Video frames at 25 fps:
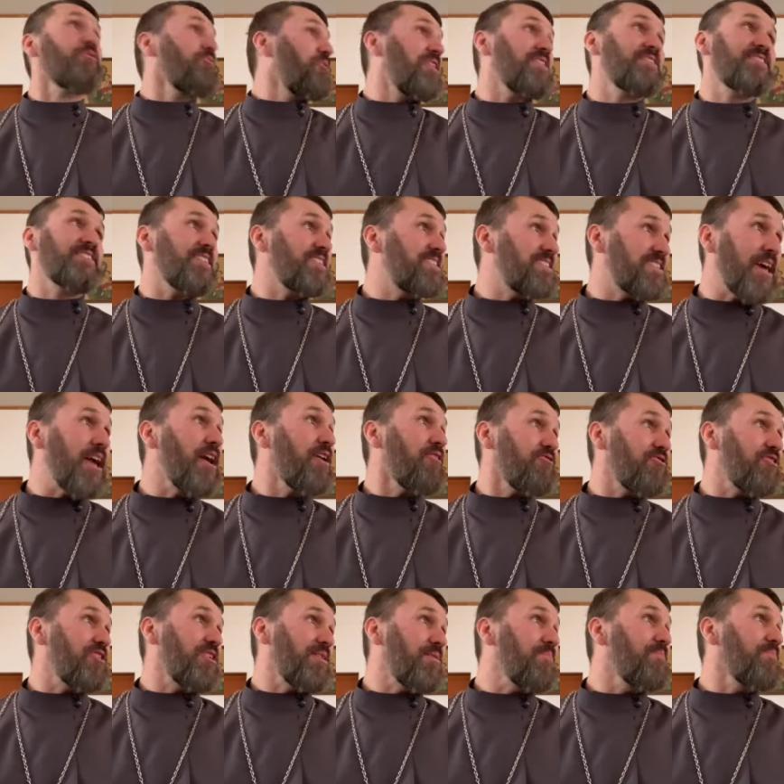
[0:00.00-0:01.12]
wants to save
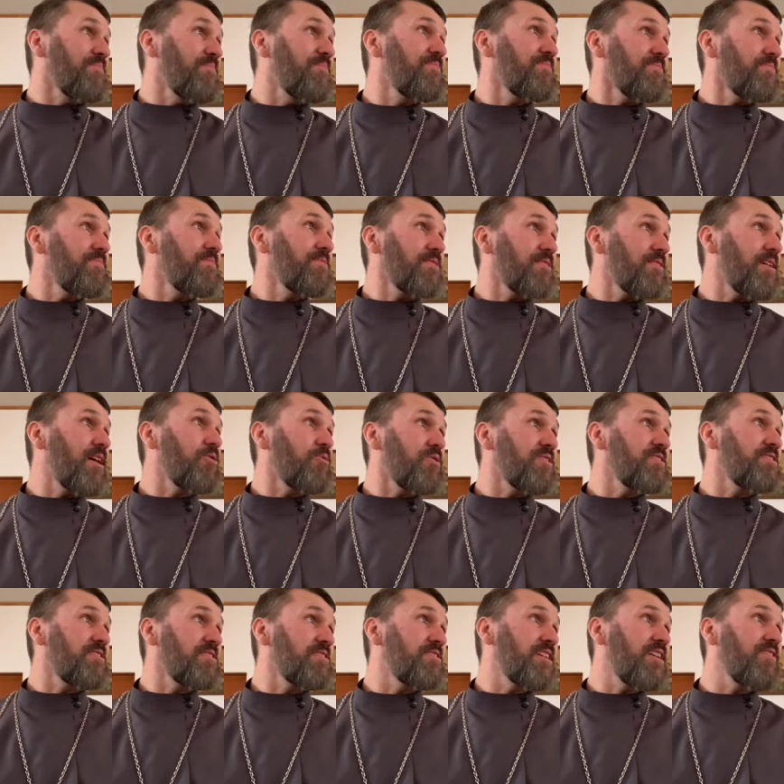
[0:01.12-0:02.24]
them. God
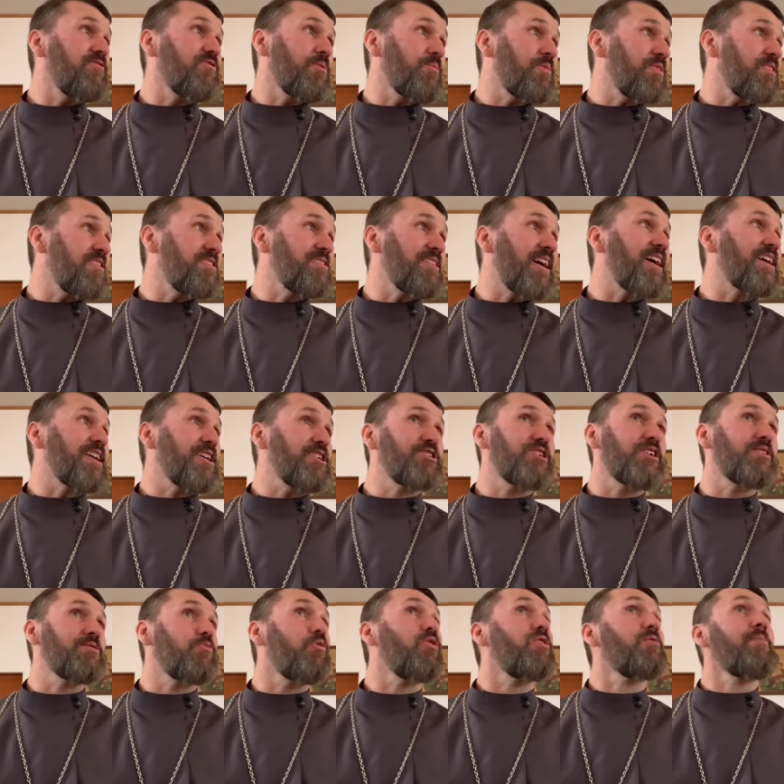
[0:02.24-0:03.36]
wants to save them, and He's not going to
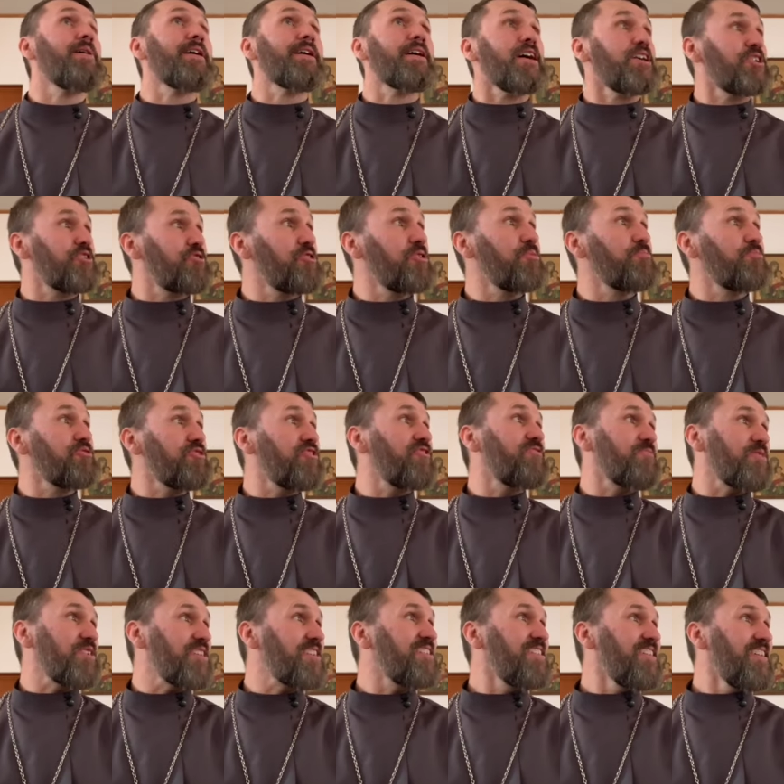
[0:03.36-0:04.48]
judge. Well, my gosh, you didn't believe
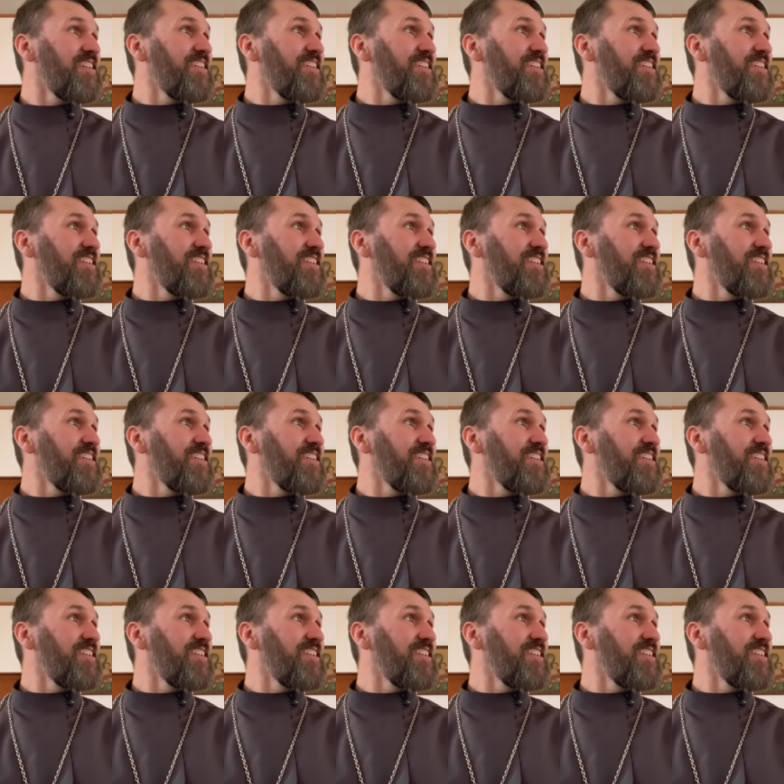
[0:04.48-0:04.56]
me.